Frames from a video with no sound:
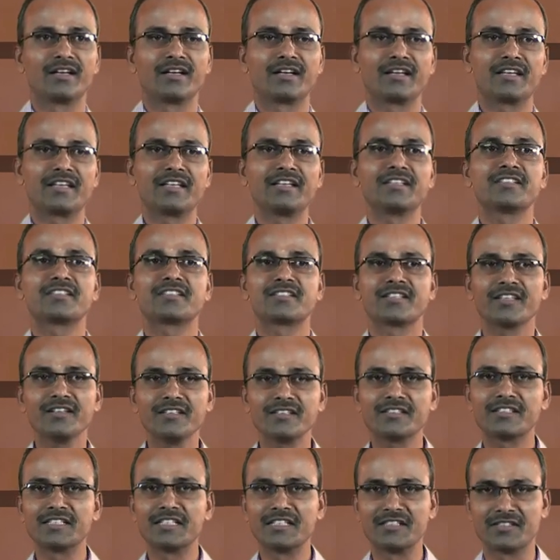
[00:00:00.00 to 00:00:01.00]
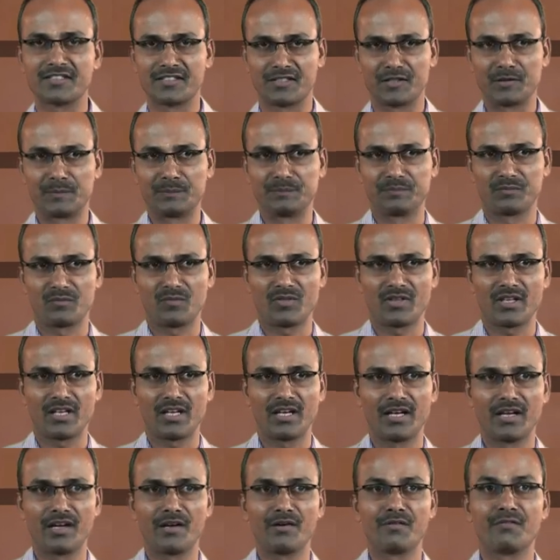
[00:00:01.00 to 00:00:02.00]
he still sings
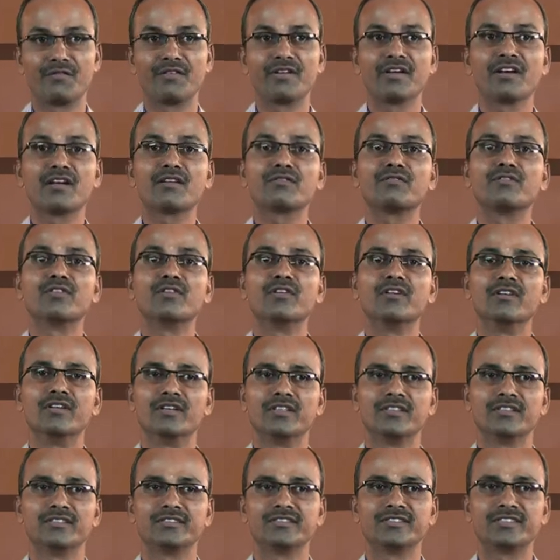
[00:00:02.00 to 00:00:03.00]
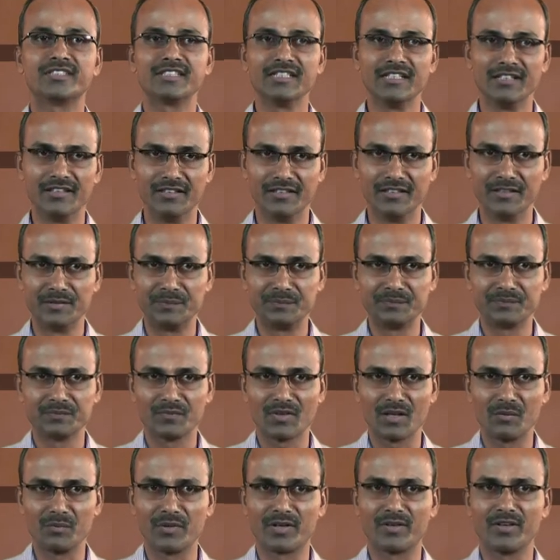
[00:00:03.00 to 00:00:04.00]
a fearful trill
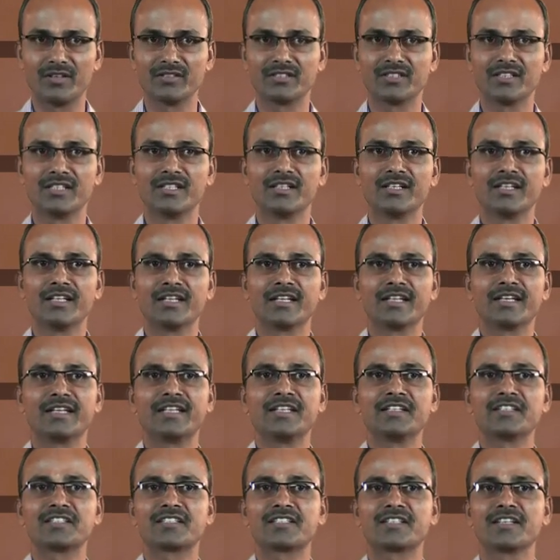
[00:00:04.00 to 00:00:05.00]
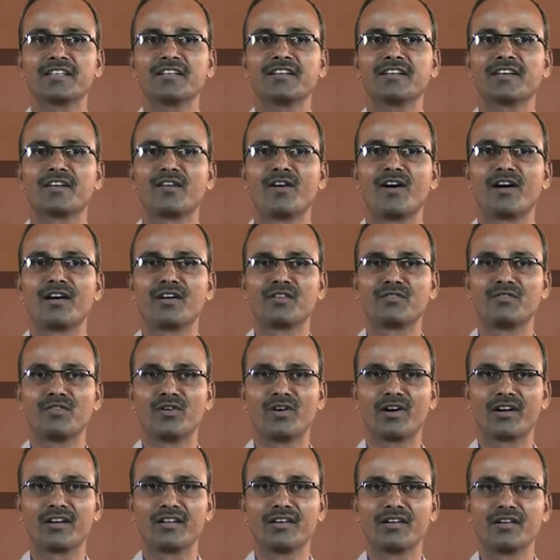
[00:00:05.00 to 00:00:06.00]
because he still longed
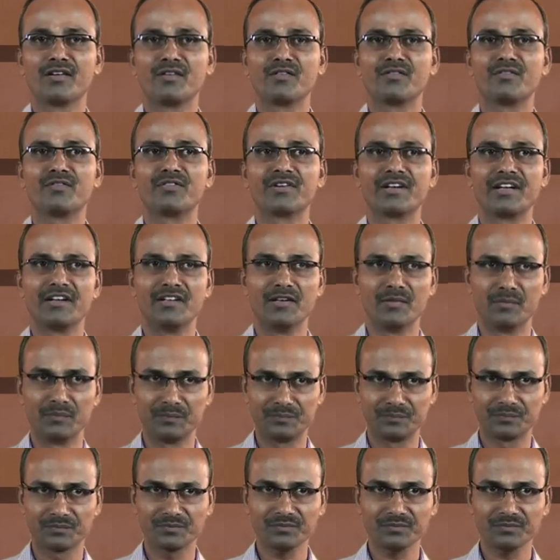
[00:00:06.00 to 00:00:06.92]
for freedom.